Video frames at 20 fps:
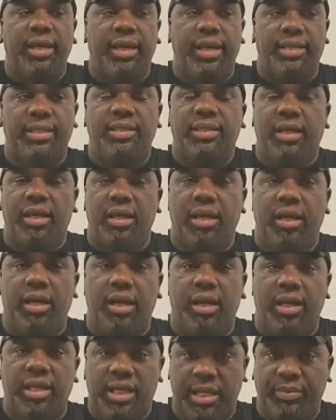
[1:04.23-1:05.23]
its
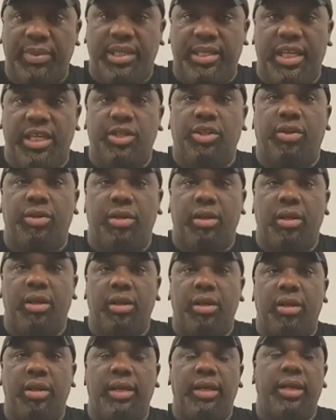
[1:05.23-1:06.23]
limitation.
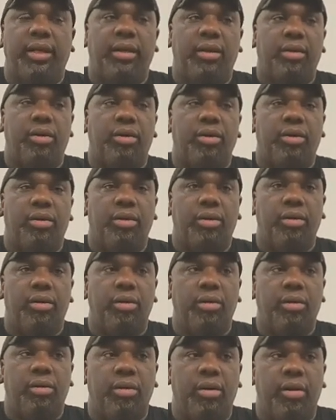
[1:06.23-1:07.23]
Yeah,
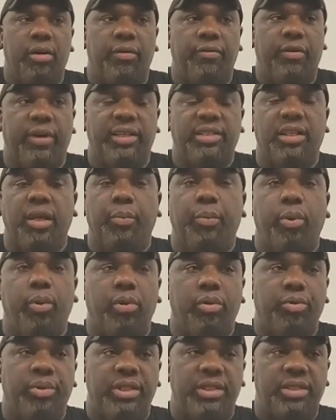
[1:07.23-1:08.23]
for
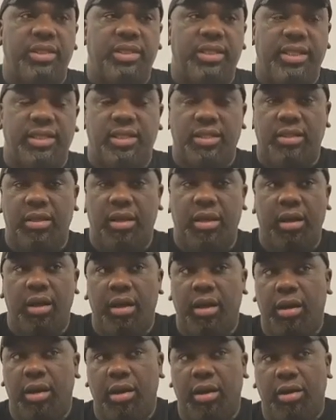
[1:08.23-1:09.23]
example, with this
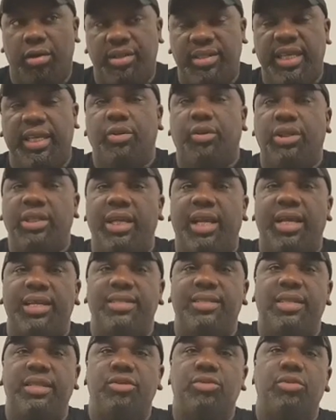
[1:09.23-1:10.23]
security
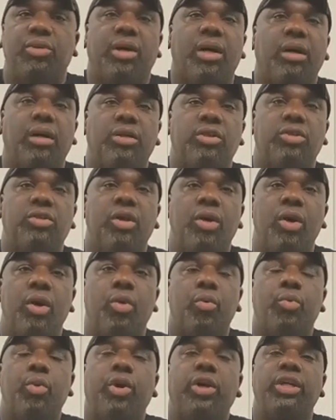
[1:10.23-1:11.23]
license, you can't
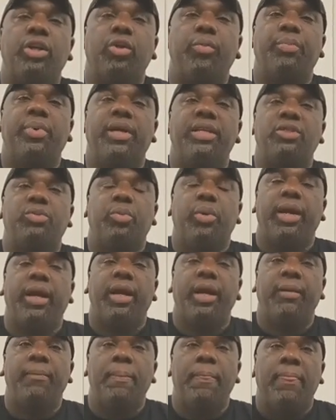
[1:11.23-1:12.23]
work in a place
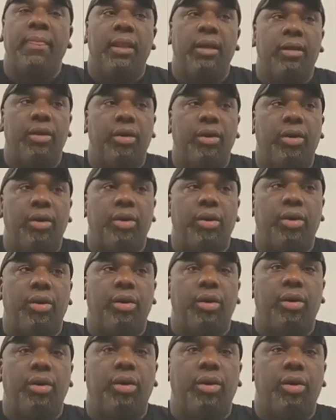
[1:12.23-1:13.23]
where
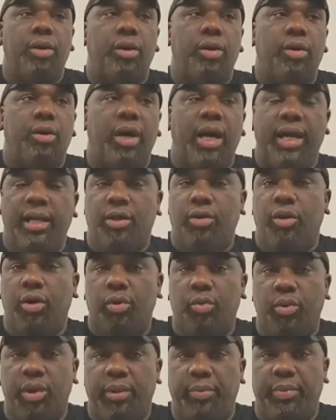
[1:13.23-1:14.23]

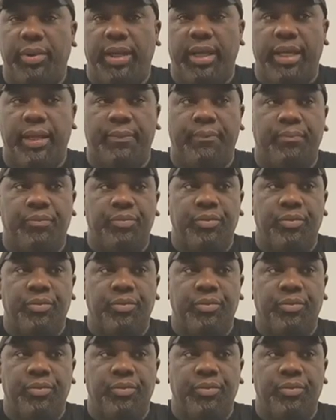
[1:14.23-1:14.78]
alcohol will be